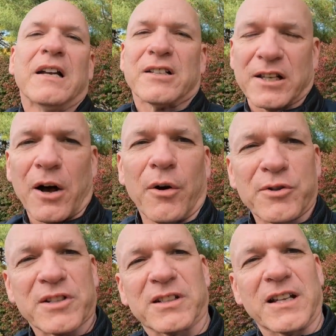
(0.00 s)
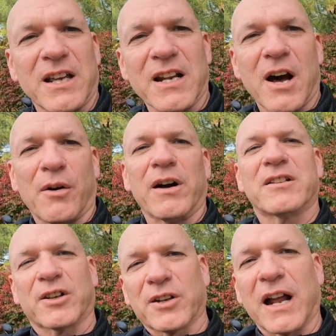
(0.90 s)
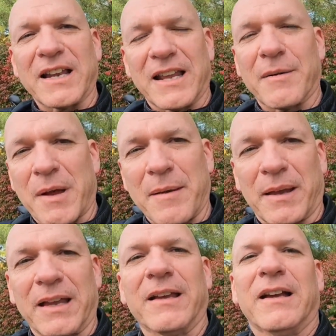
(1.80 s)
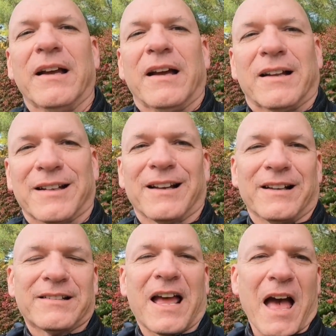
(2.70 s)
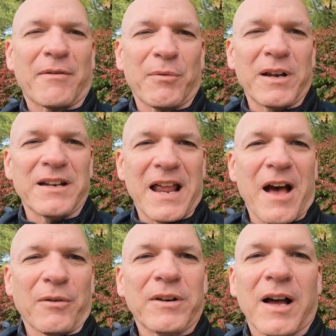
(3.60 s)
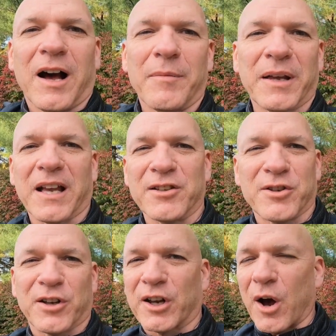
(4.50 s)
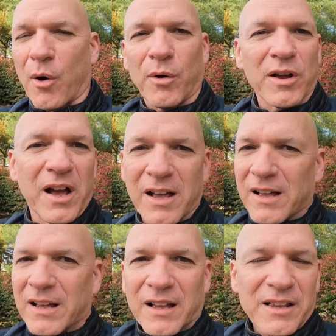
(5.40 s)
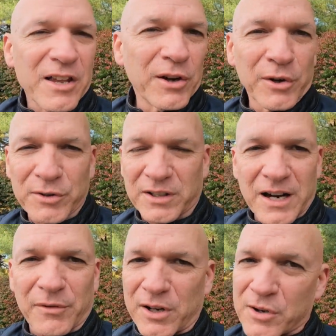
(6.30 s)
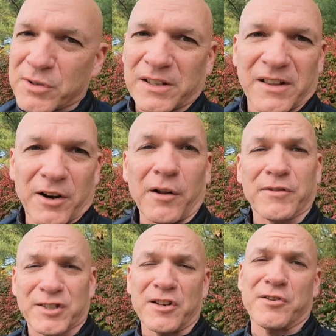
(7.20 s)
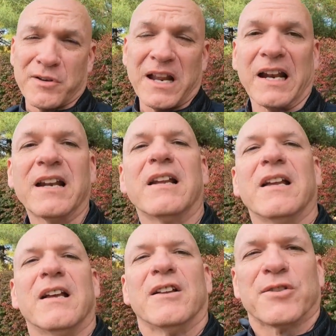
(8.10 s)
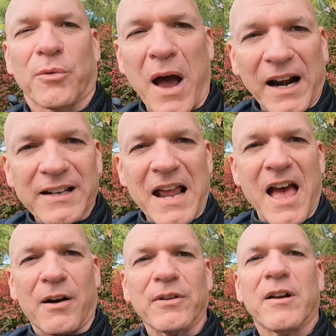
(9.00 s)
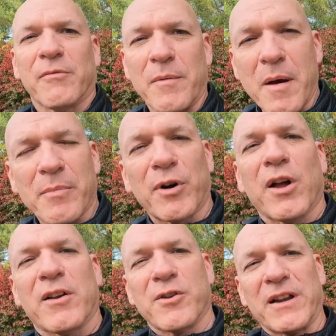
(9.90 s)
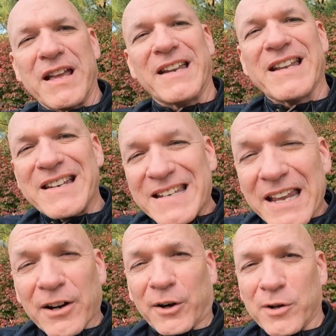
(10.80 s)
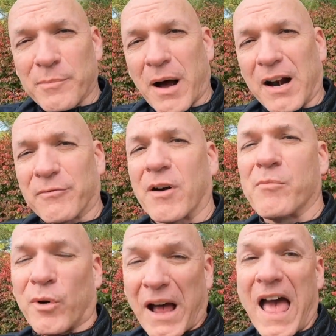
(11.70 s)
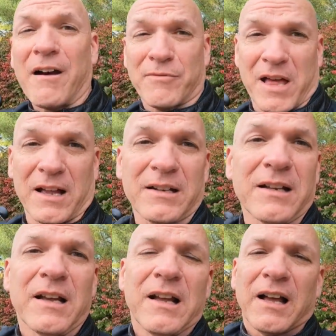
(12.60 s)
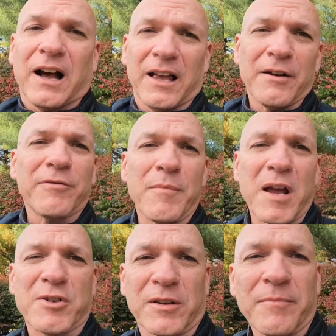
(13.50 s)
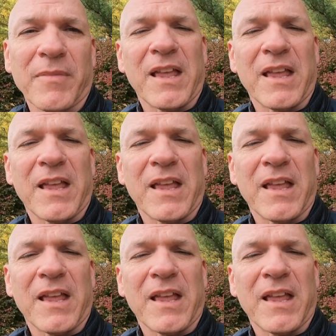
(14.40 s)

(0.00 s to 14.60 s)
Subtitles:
So just to let you know, it's a good idea maybe to have it written down, because you could go years and never use it, and then all of a sudden you need it. So write it down. Remember, your Indian dealer you bought it from will have that information.